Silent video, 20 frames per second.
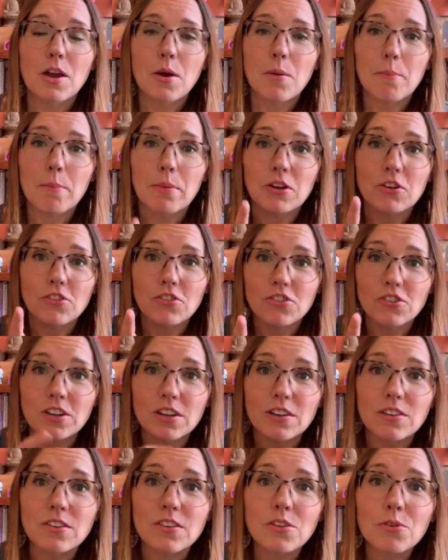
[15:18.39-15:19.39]
but
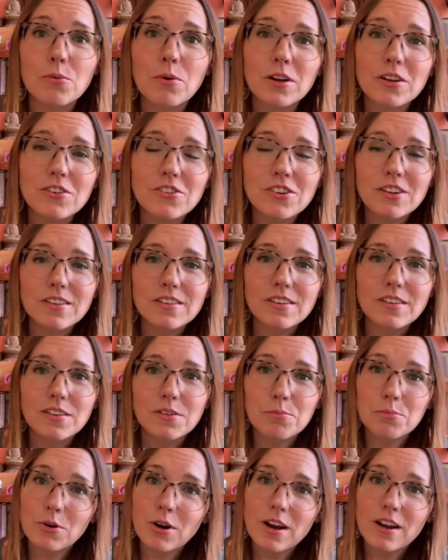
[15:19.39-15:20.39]
she's the one Jesus
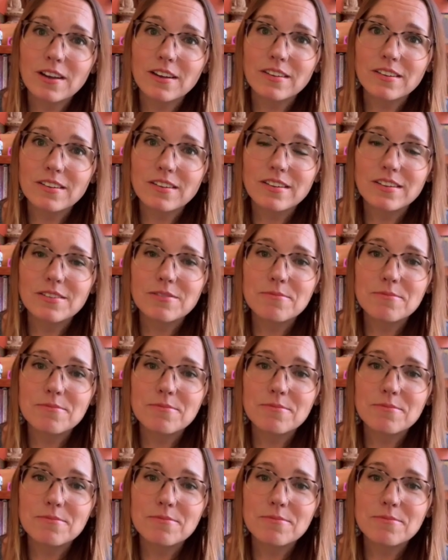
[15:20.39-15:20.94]
praised.